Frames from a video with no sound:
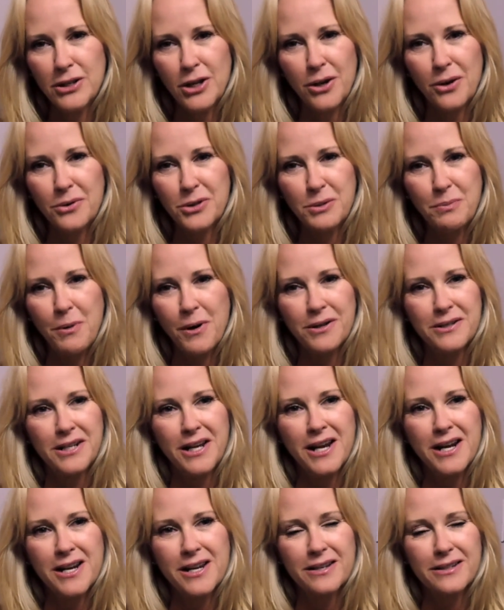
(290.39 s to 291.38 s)
you know,
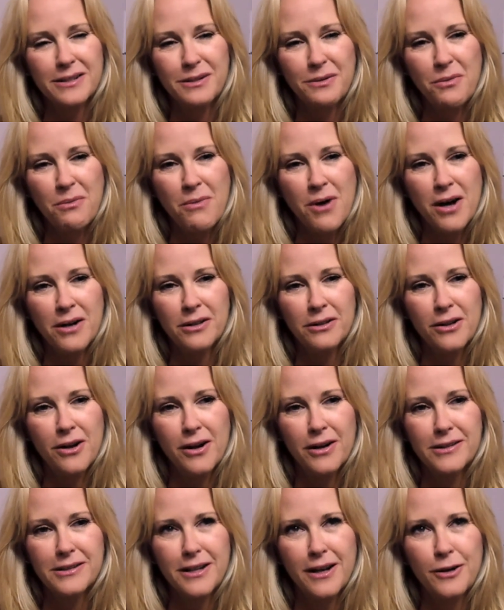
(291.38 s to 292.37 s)
spontaneous
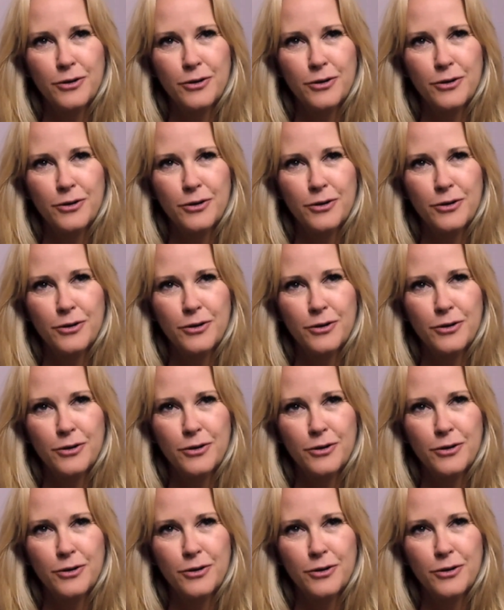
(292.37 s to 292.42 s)
monologues.